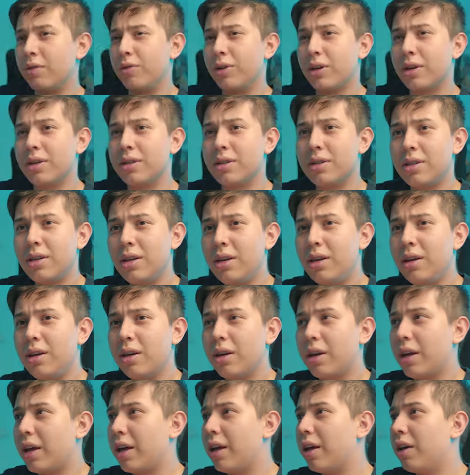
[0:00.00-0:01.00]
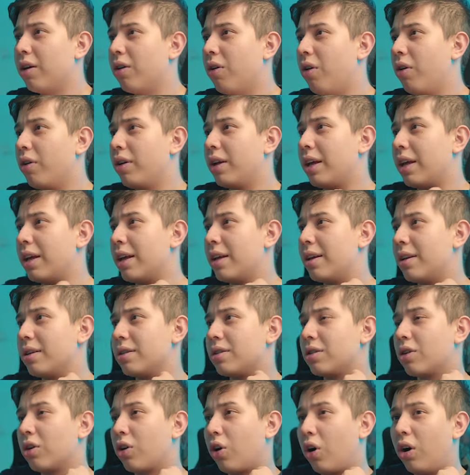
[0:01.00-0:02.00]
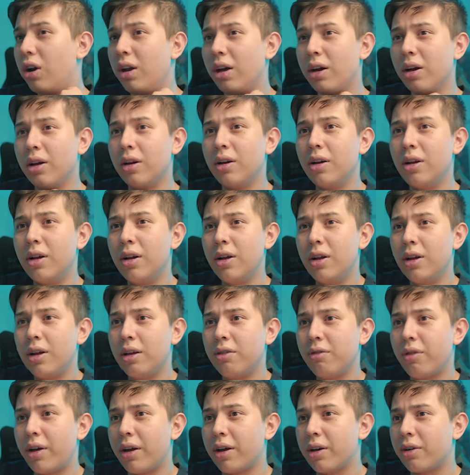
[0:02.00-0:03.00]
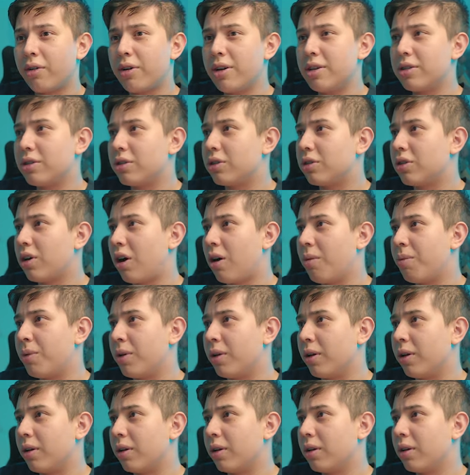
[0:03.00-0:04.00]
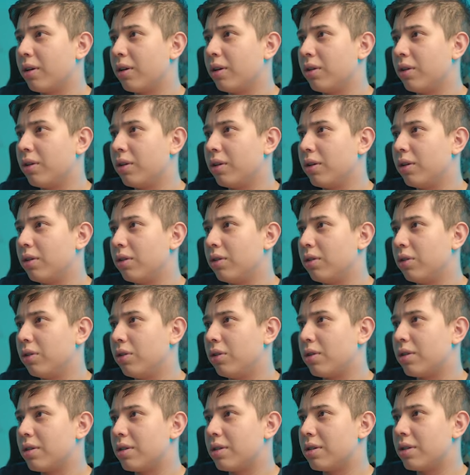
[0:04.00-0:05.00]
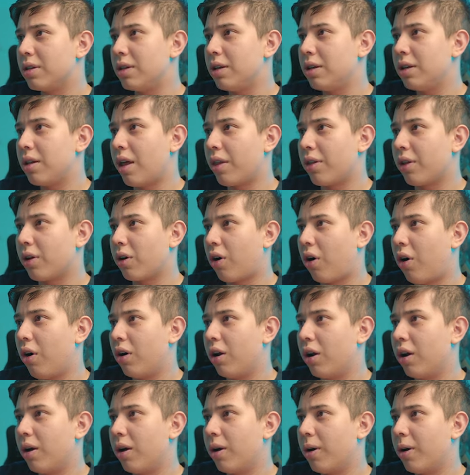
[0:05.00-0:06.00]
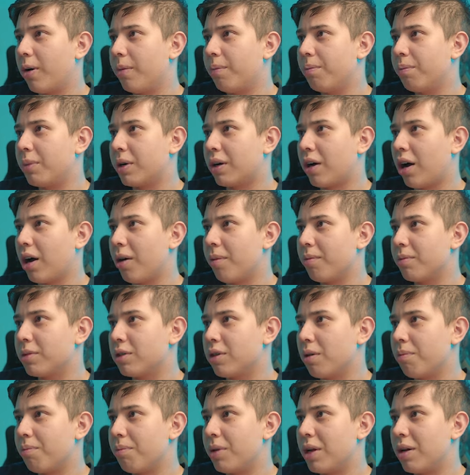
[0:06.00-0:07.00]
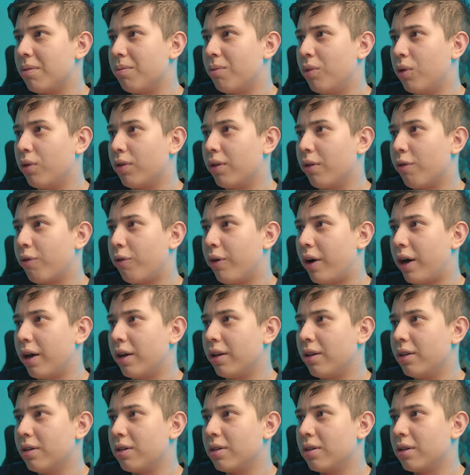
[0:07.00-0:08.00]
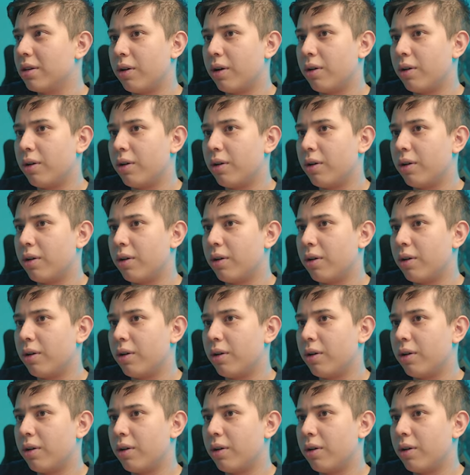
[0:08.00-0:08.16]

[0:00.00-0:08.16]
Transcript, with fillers: If you can see here on his collar, if I increase the sharpening, you can see that the color becomes a bit more defined.